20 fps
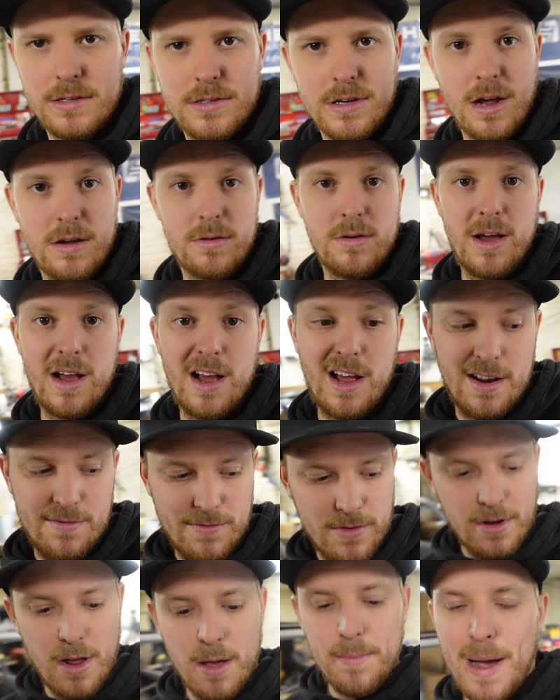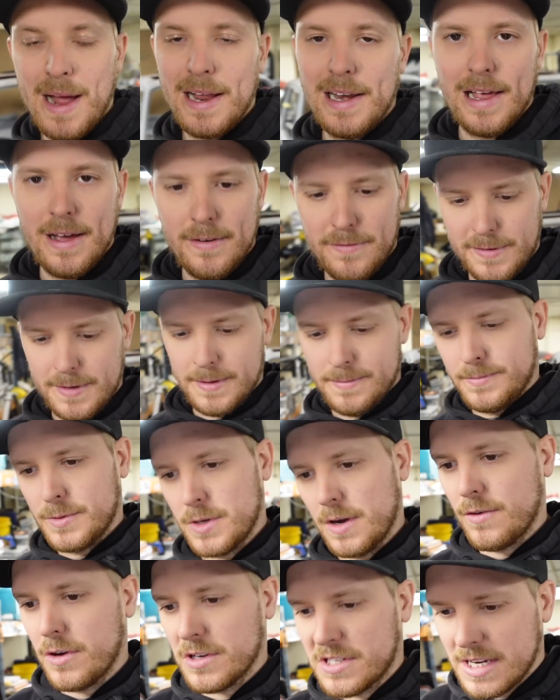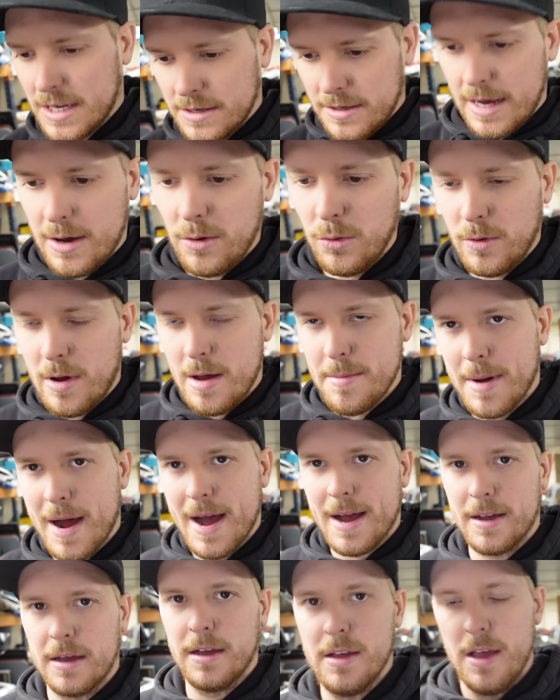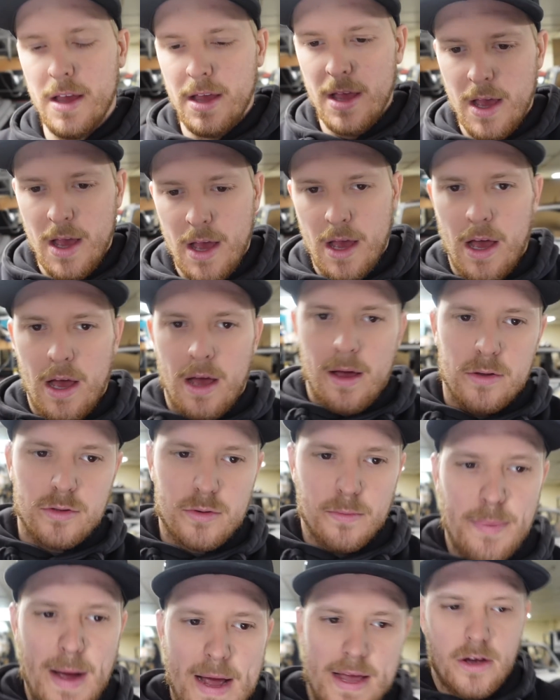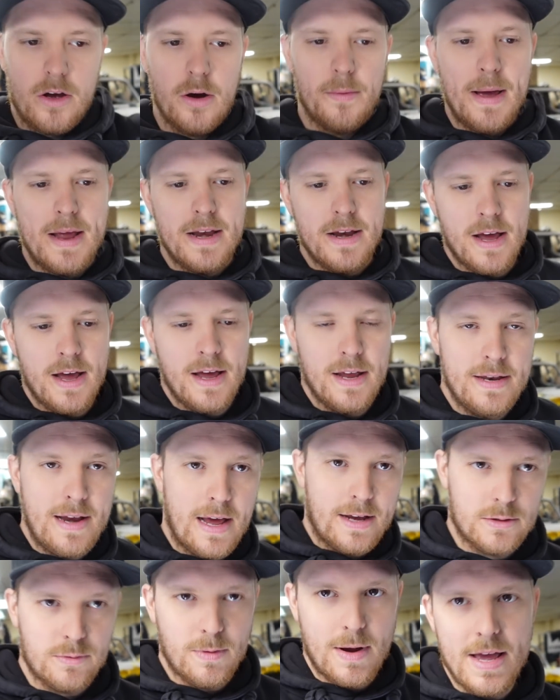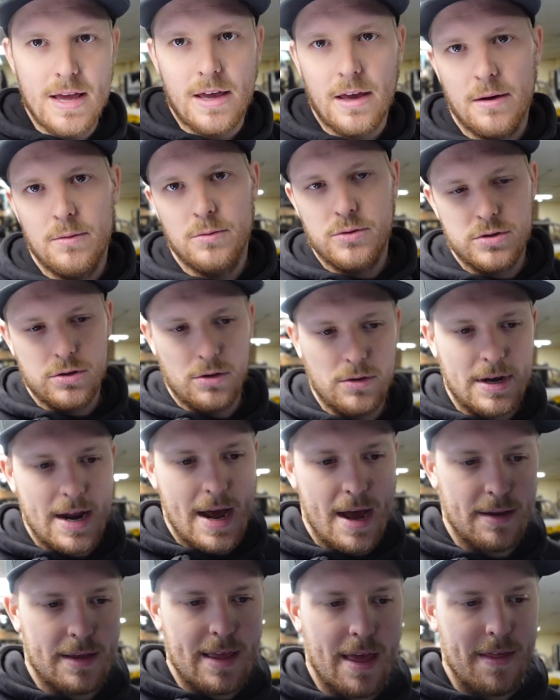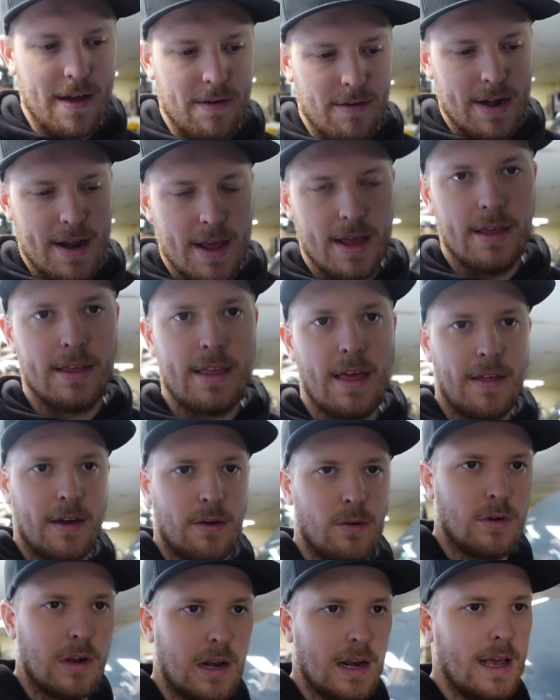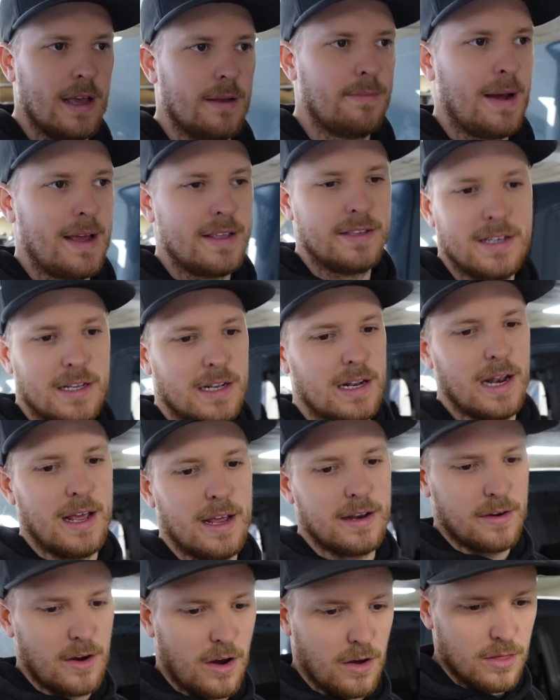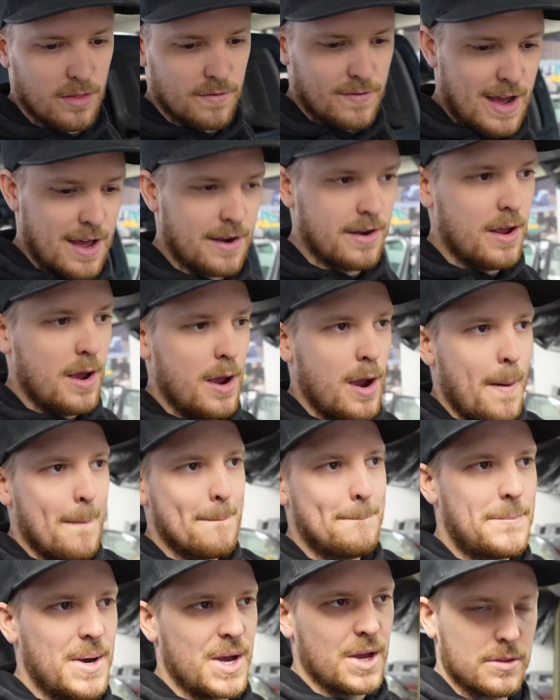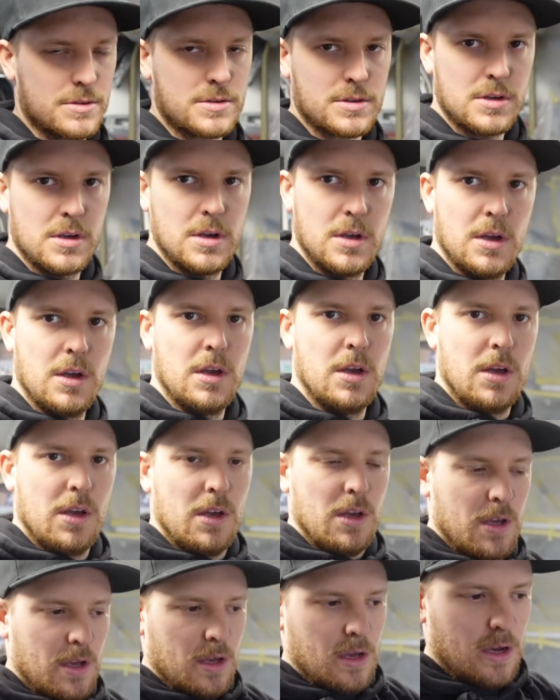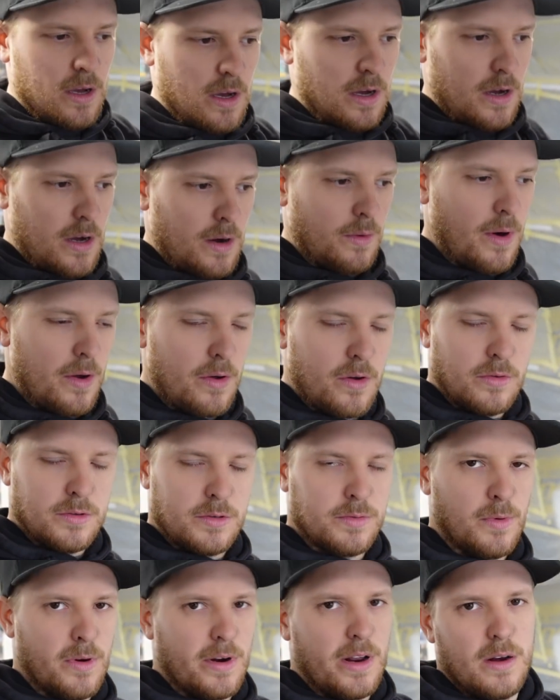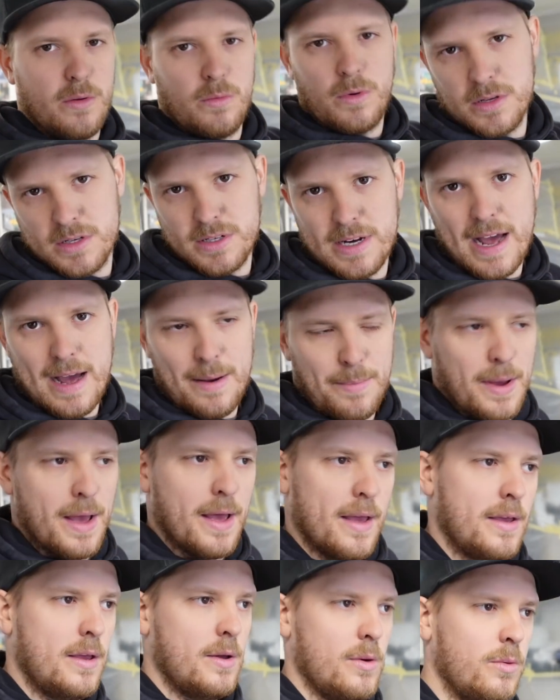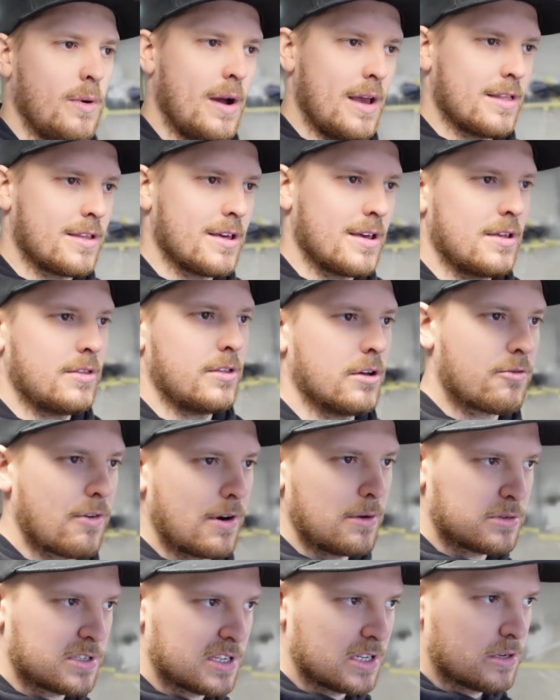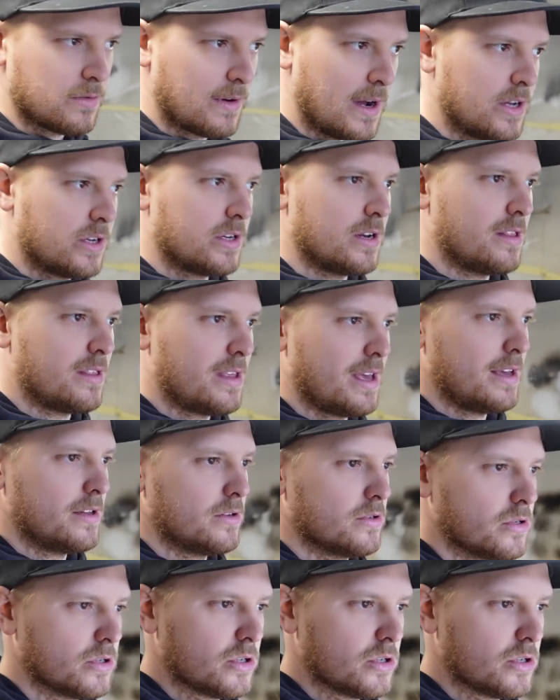So I've got no paint left. So I've got to sand that all the way back. Some paint coming next week. We'll sort that out, get that ready, get that all cleared, painted, cleared, and on the van. But I woke up this morning and wasn't happy with the grill situation and things.